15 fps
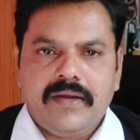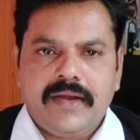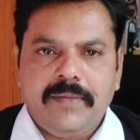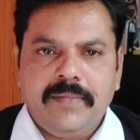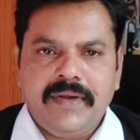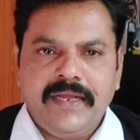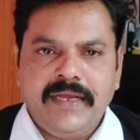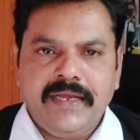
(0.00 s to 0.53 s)

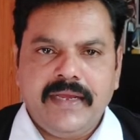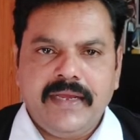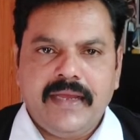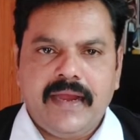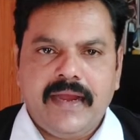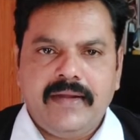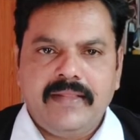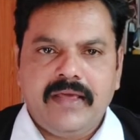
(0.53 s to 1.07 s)
remedy
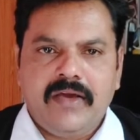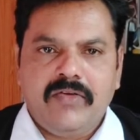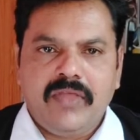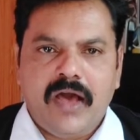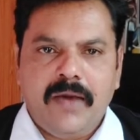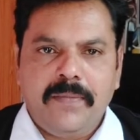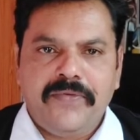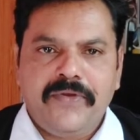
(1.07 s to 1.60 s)
and they have the
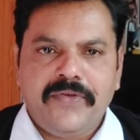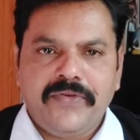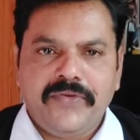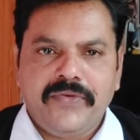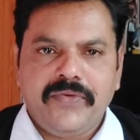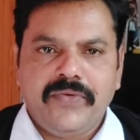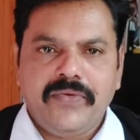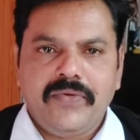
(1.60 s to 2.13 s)
option
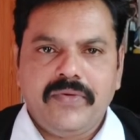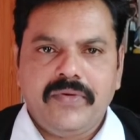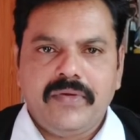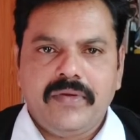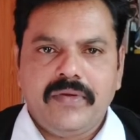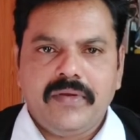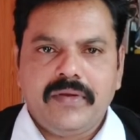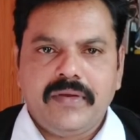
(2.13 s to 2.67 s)
to
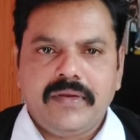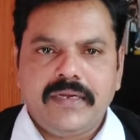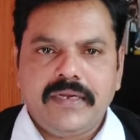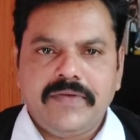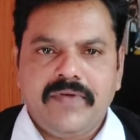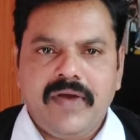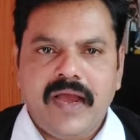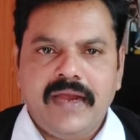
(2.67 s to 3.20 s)

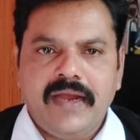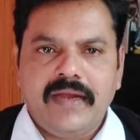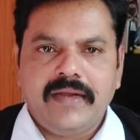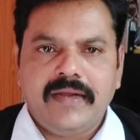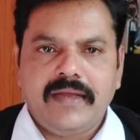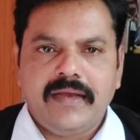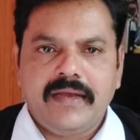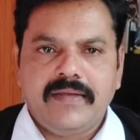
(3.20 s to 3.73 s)
divide,
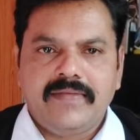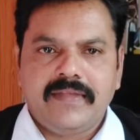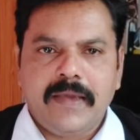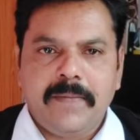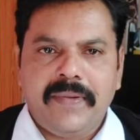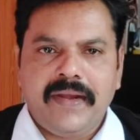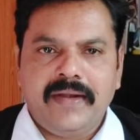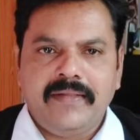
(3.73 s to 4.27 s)

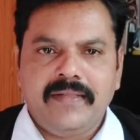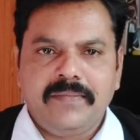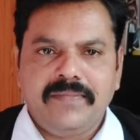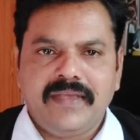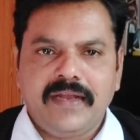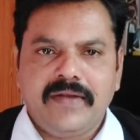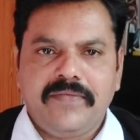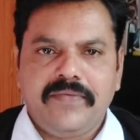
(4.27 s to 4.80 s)
separate
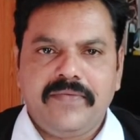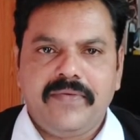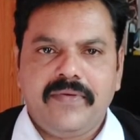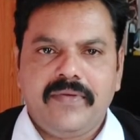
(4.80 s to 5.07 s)
themselves